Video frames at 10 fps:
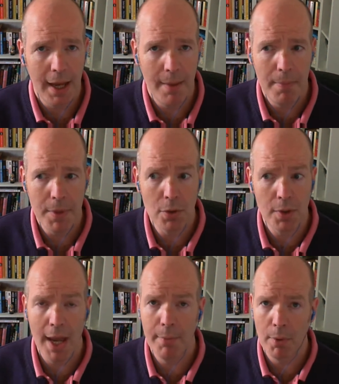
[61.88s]
and the
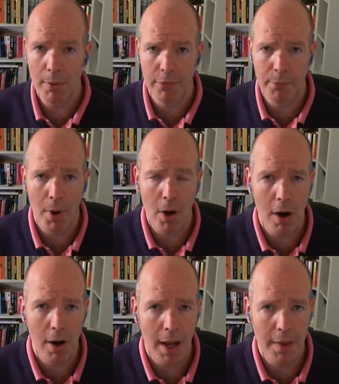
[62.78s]
UK. We work with
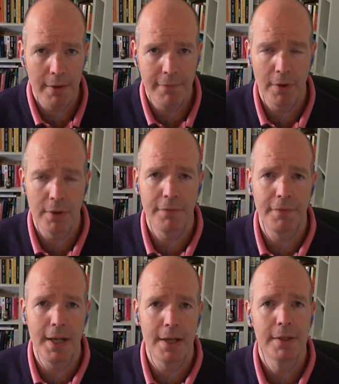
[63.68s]
Spar, and then further
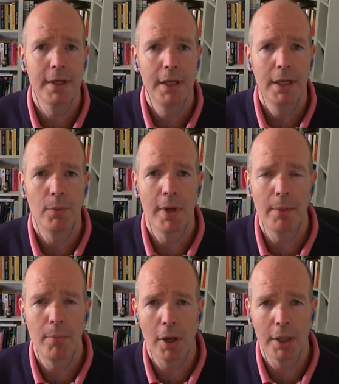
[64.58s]
afield, we
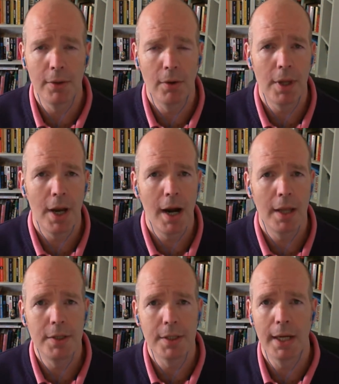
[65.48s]
help market Northern
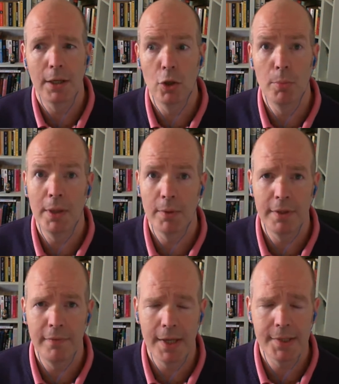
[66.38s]
Ireland globally with
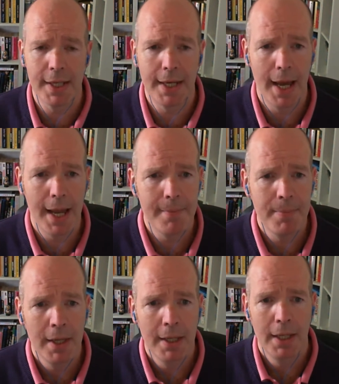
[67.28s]
InvestNI.
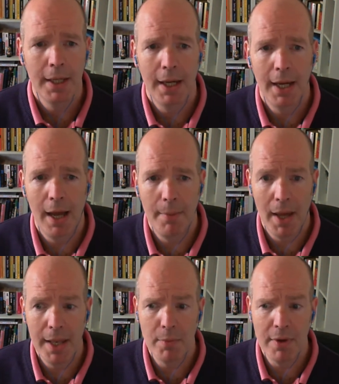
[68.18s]

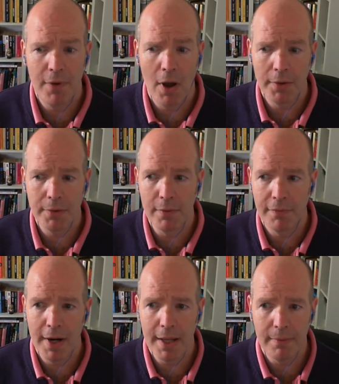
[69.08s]
And then we've got, you know,
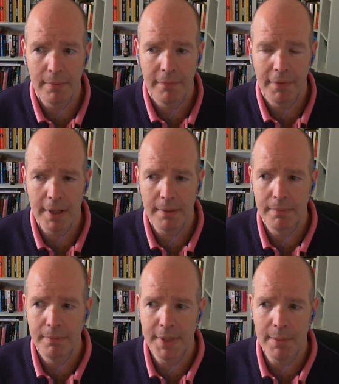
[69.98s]
fairly
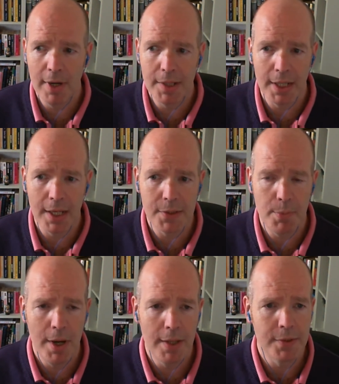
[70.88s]
deep ranging
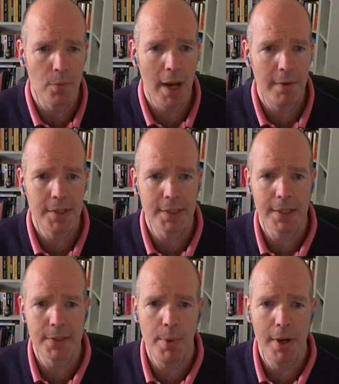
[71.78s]
experience, wide ranging
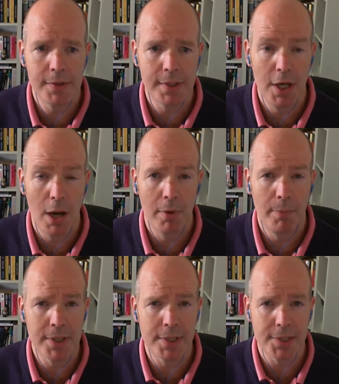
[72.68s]
experience in a number of
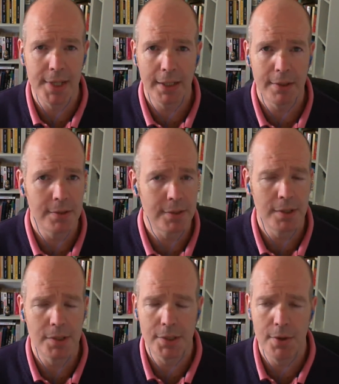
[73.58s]
business sectors
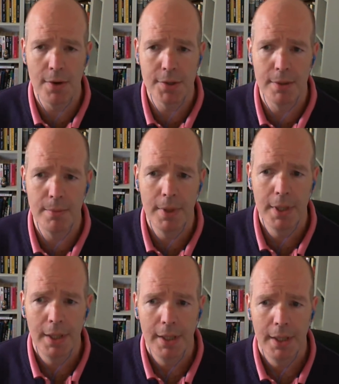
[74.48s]
such as tourism,